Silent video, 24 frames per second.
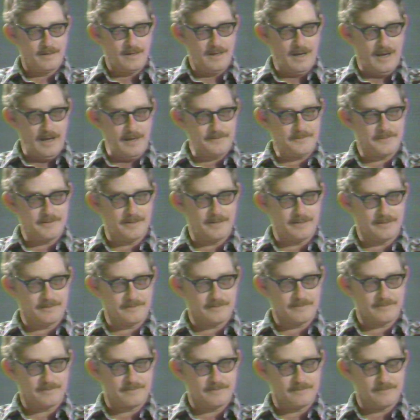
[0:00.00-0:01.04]
I think
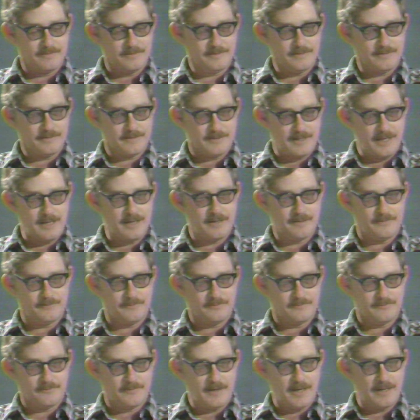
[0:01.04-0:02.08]

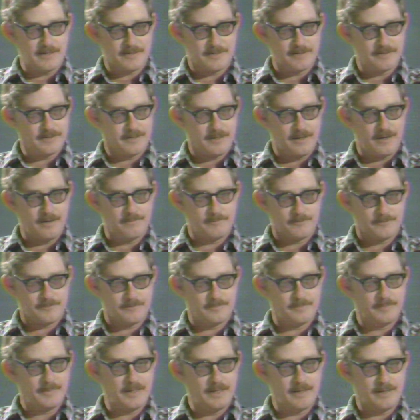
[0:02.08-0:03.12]
satisfaction comes
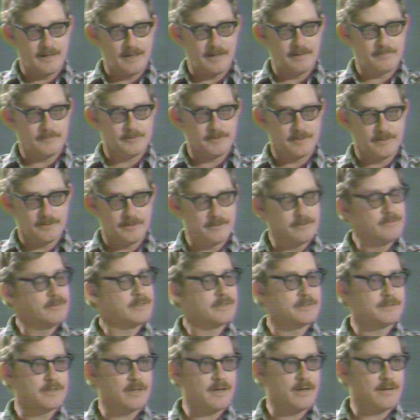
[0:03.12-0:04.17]
from being able to do a
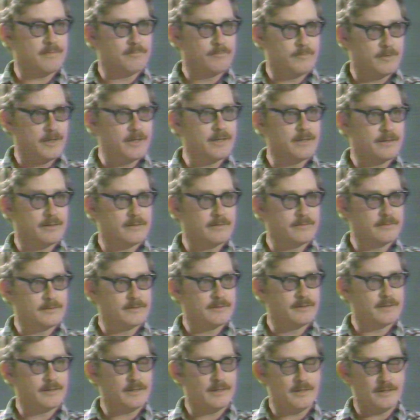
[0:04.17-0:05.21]
job well
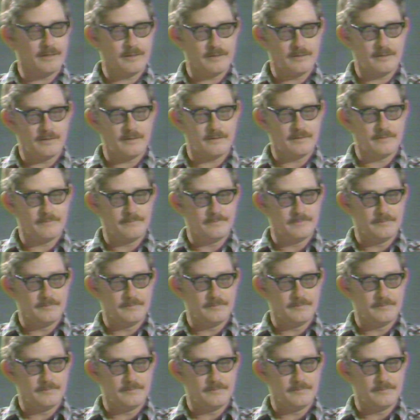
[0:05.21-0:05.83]
and uh,